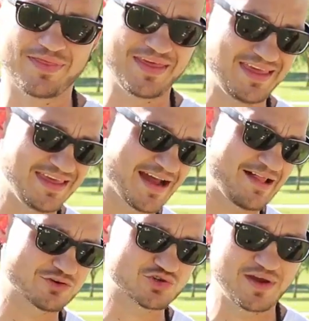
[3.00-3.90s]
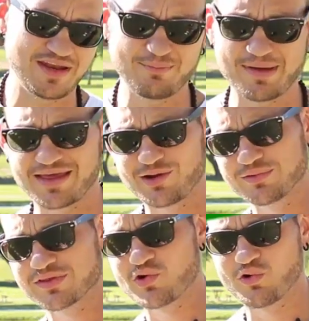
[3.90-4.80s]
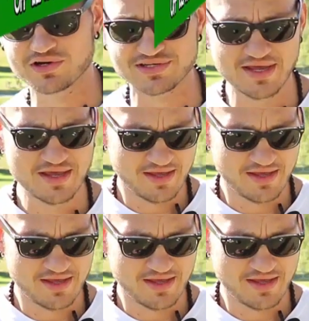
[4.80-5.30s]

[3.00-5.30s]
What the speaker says: the e-collar training, back here with the course.